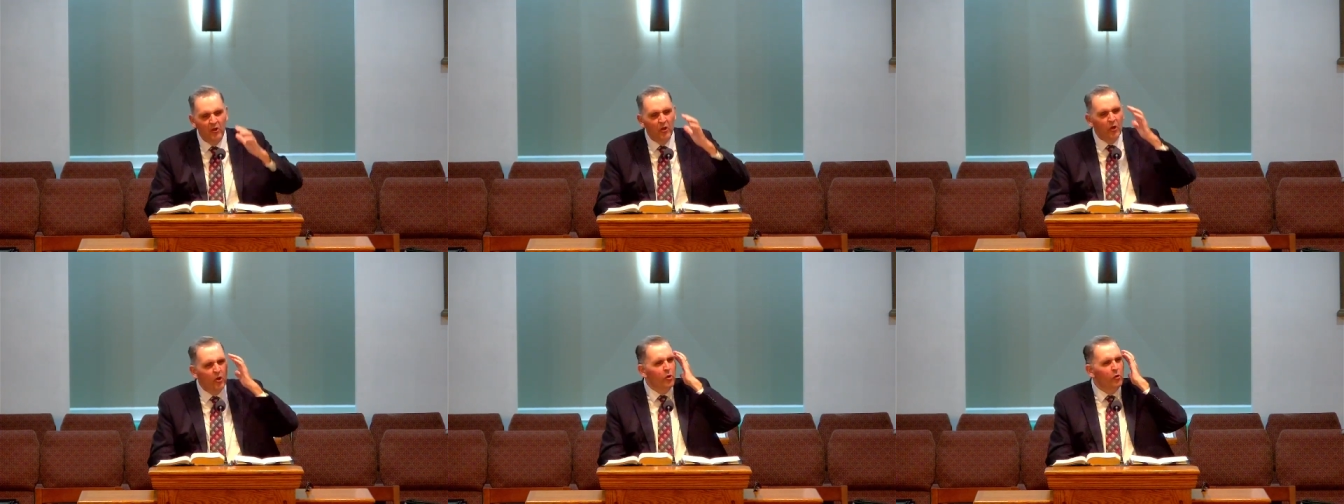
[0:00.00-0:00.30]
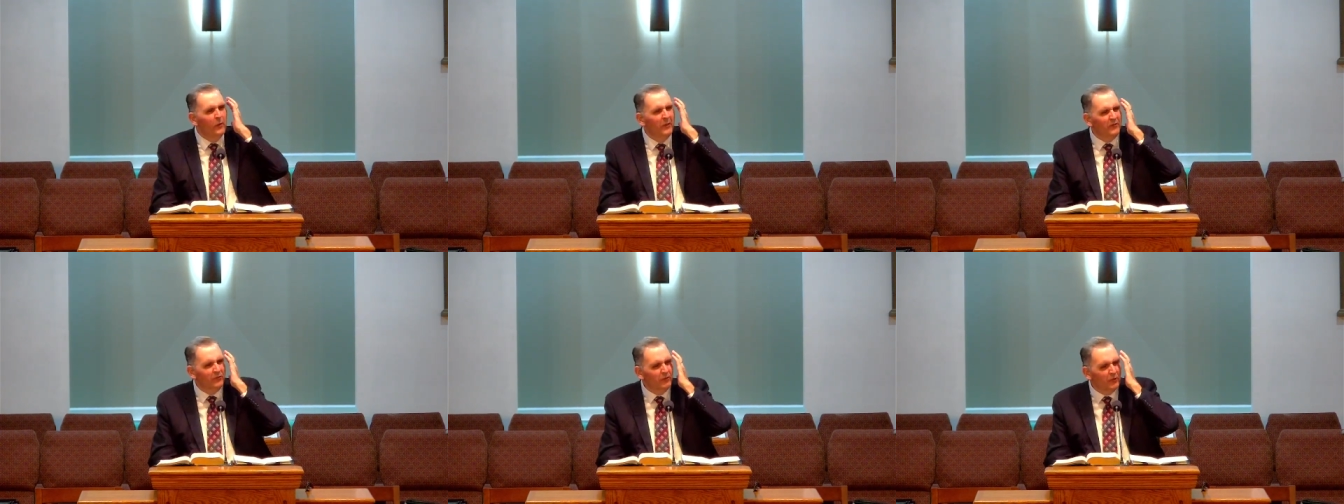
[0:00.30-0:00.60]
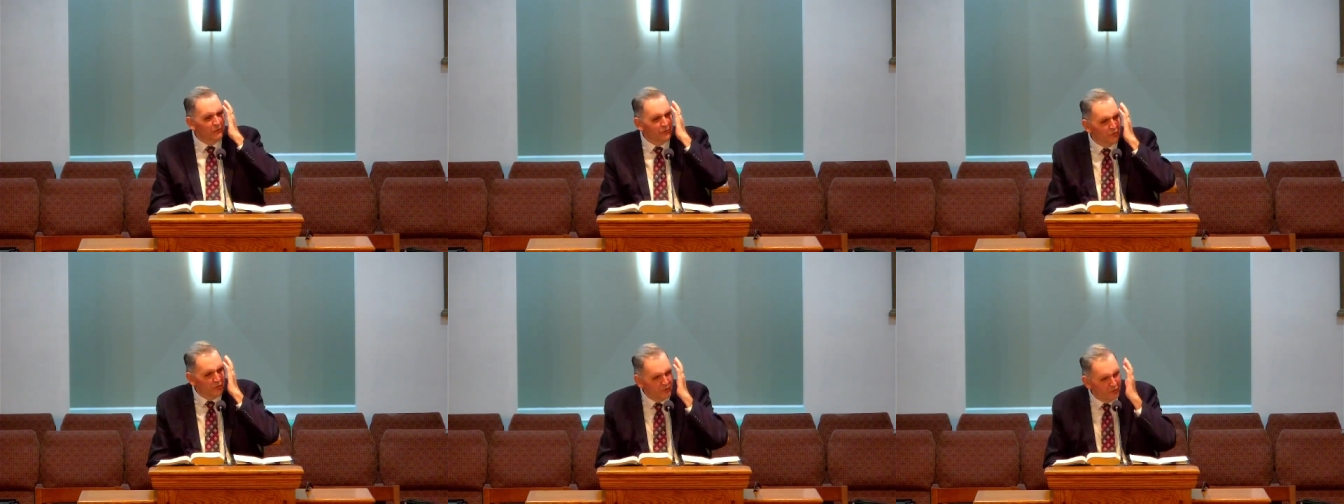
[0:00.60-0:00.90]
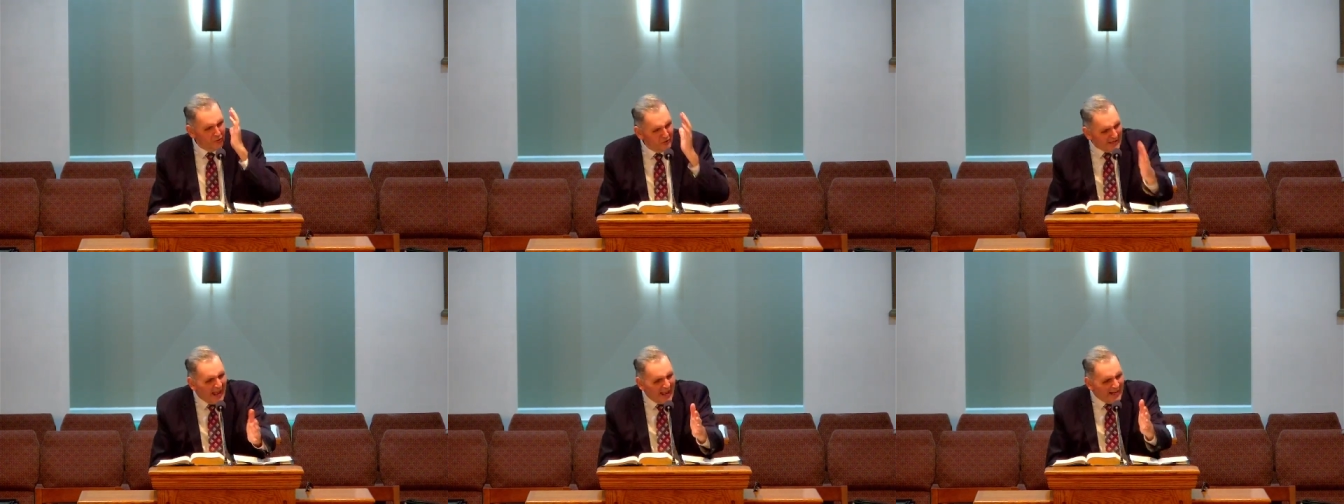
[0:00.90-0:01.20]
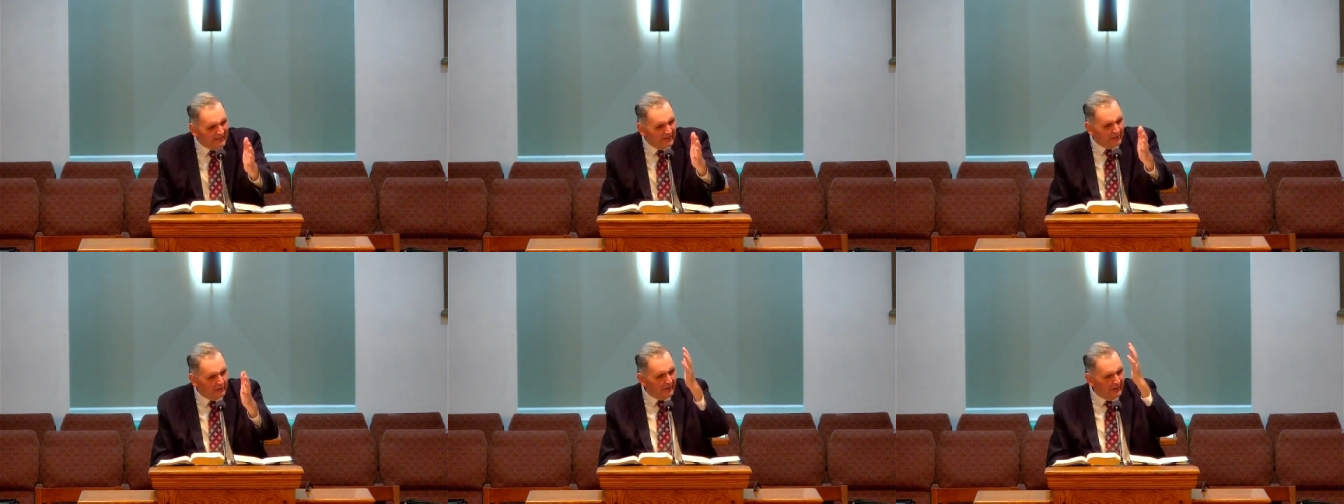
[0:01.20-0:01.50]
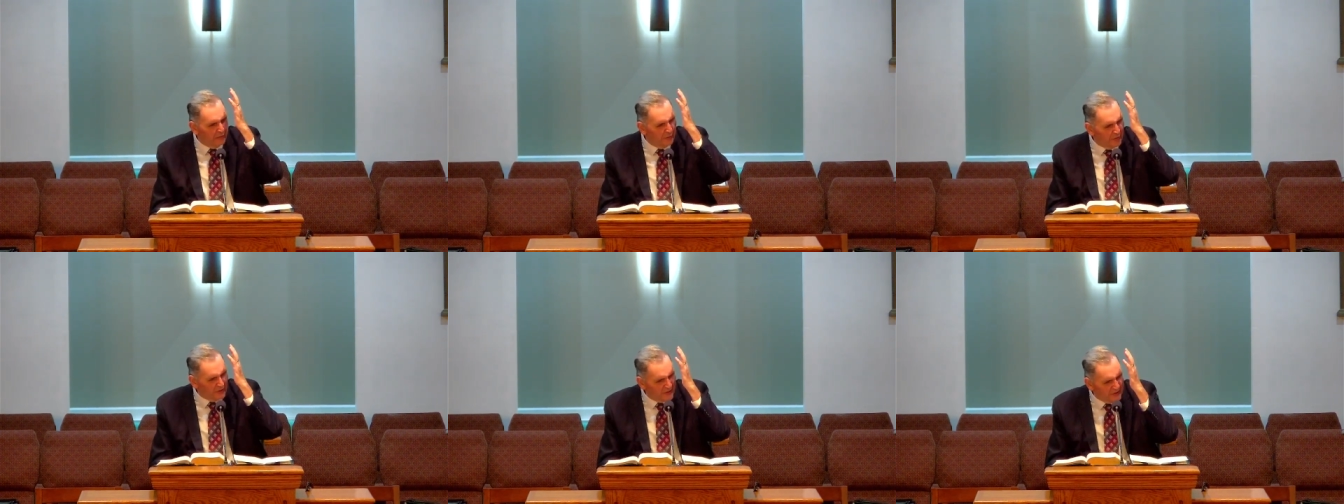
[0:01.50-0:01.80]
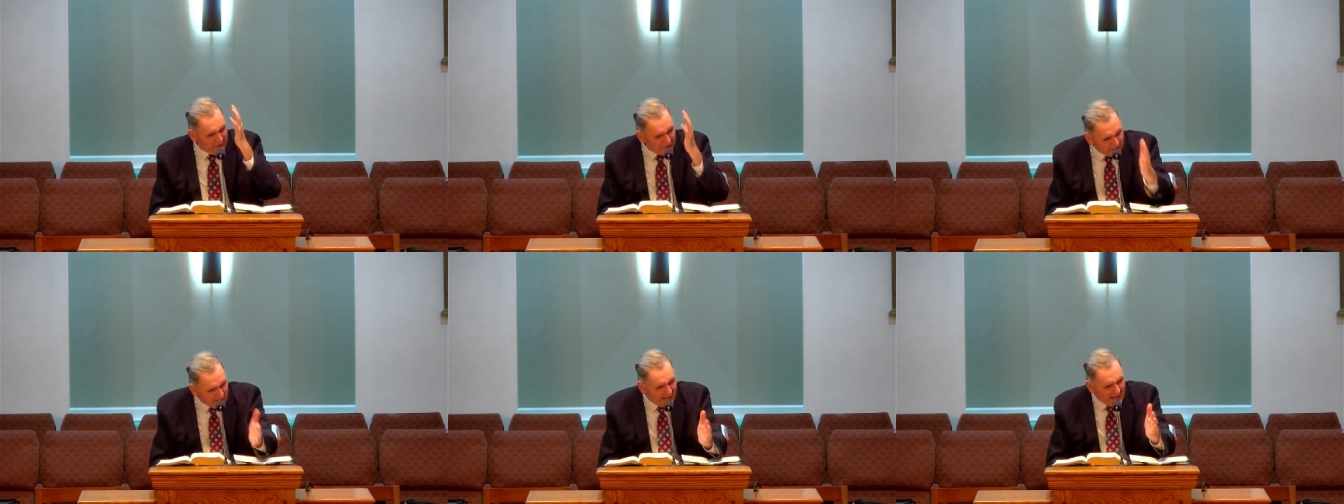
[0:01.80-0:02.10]
who is exactly the
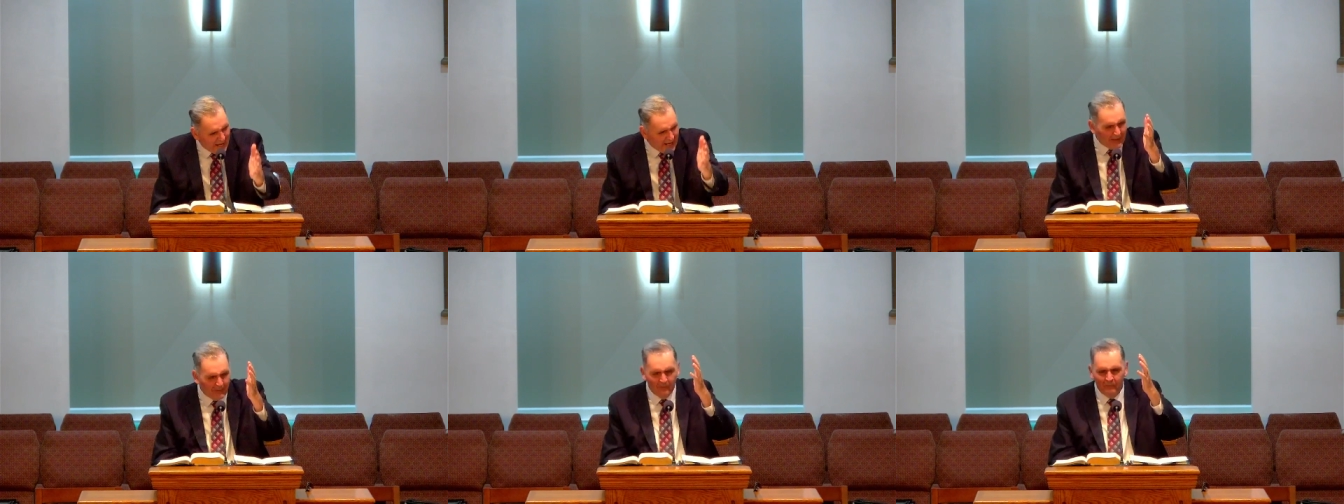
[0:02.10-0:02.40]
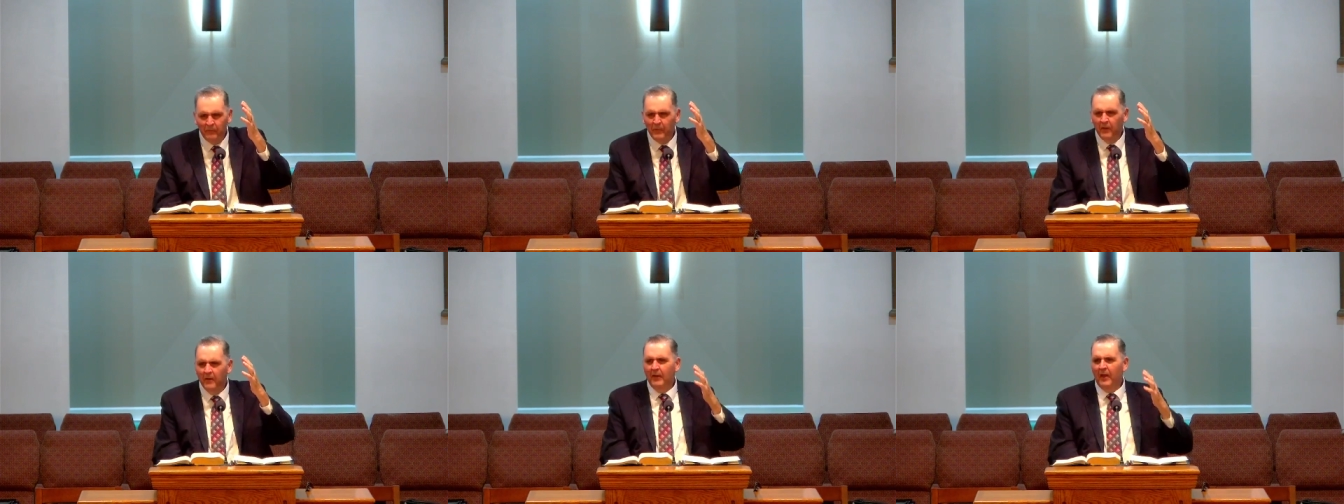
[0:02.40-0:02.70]
same